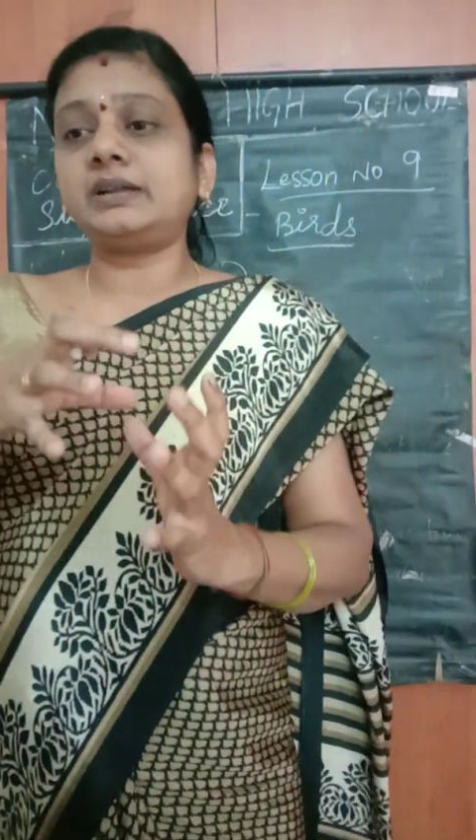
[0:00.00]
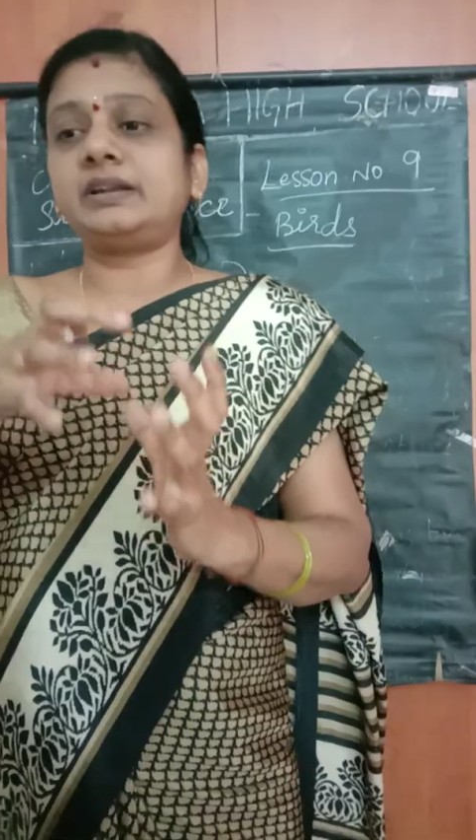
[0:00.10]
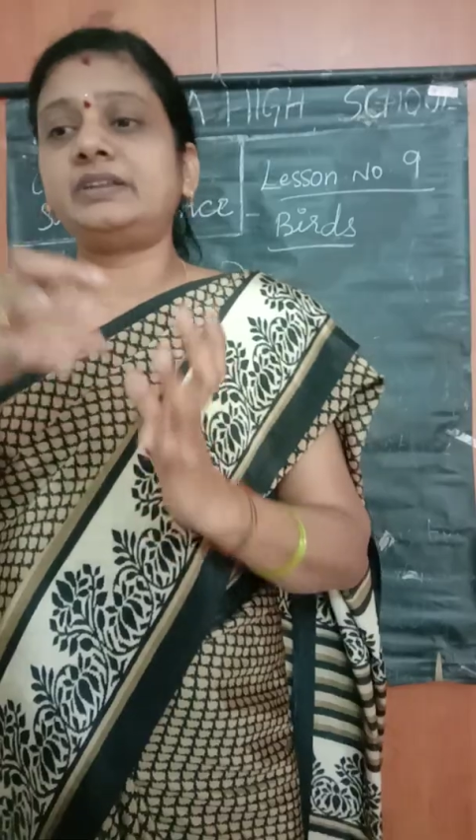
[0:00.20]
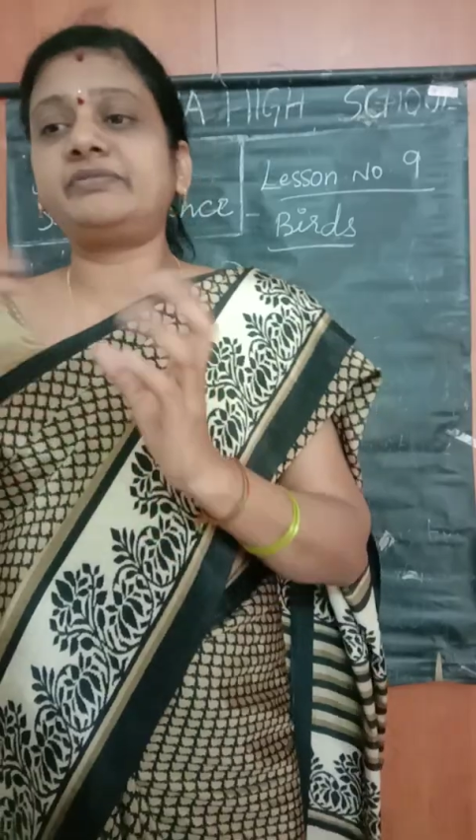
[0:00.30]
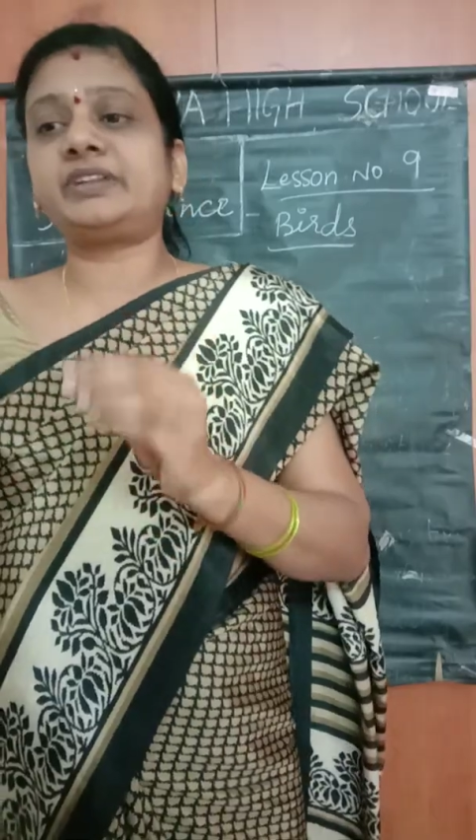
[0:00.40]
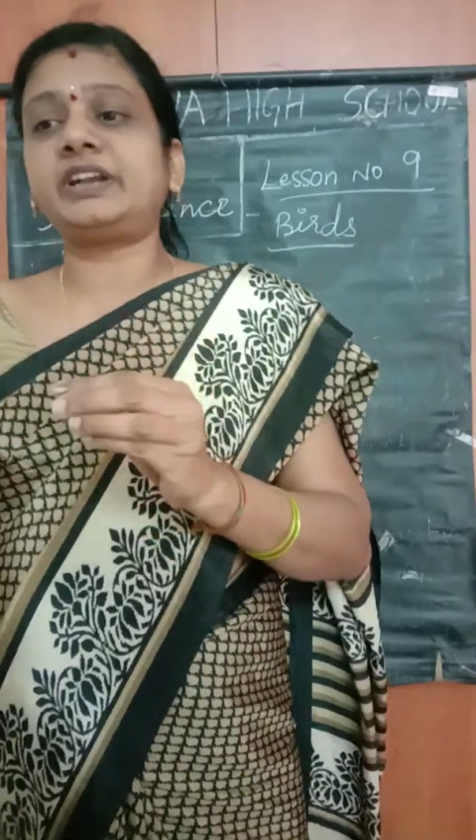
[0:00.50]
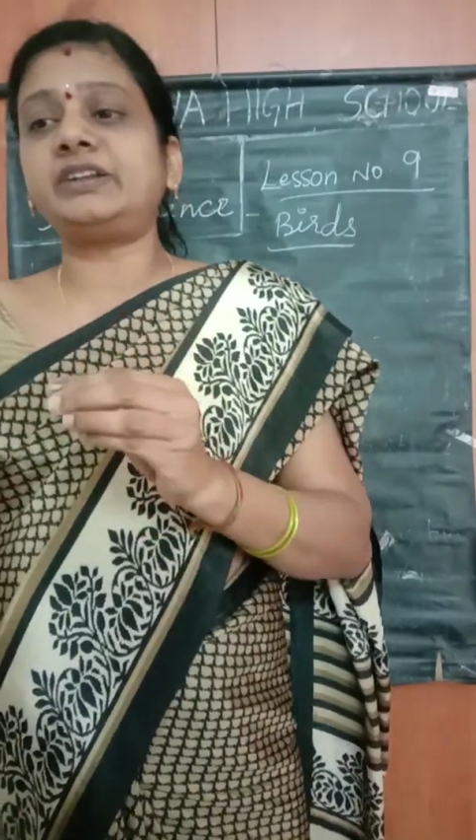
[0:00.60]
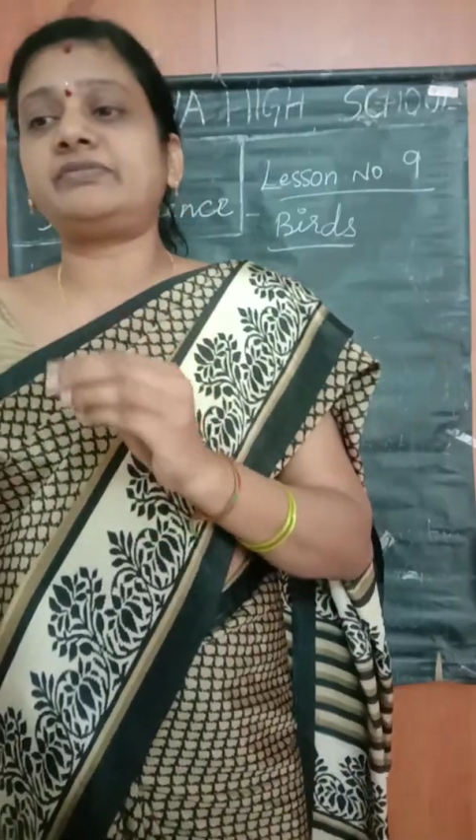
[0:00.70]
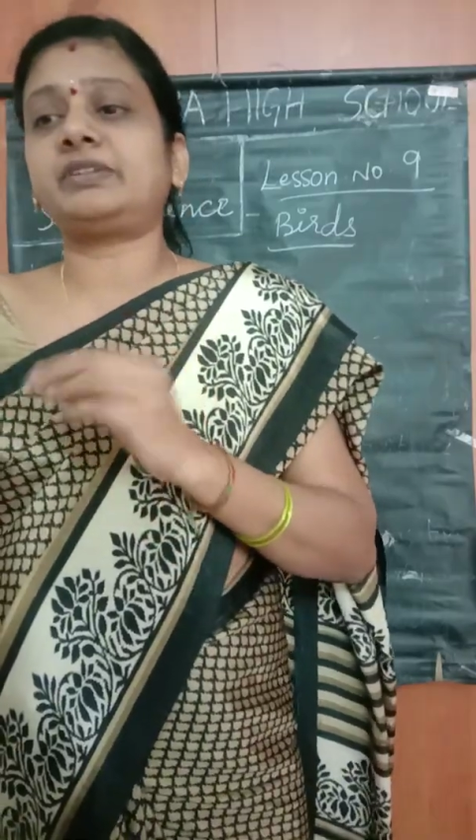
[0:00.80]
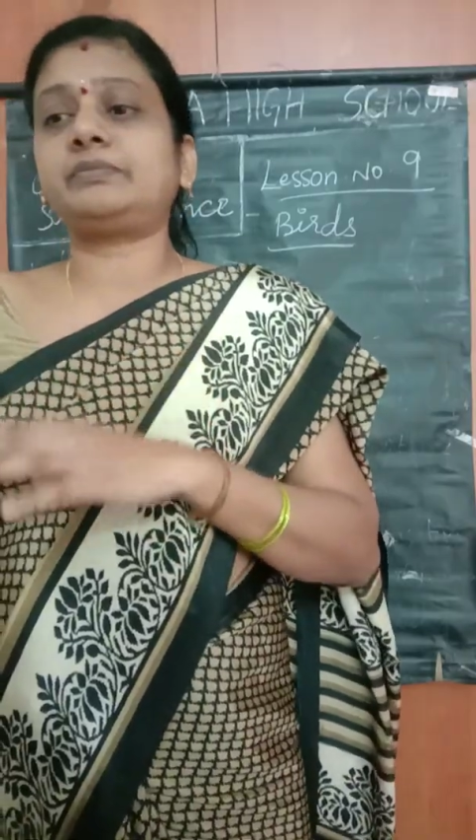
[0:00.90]
different
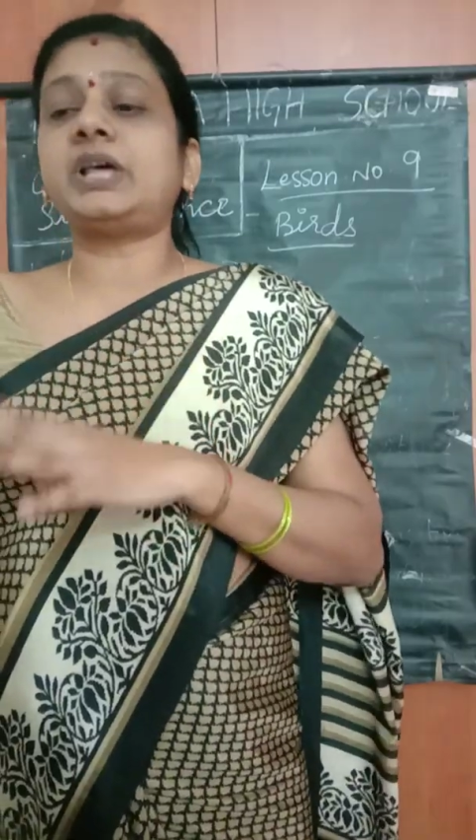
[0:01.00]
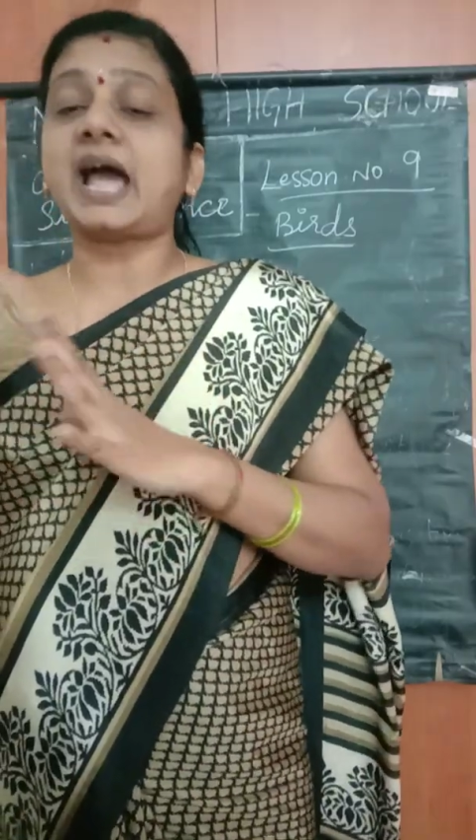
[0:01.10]
from the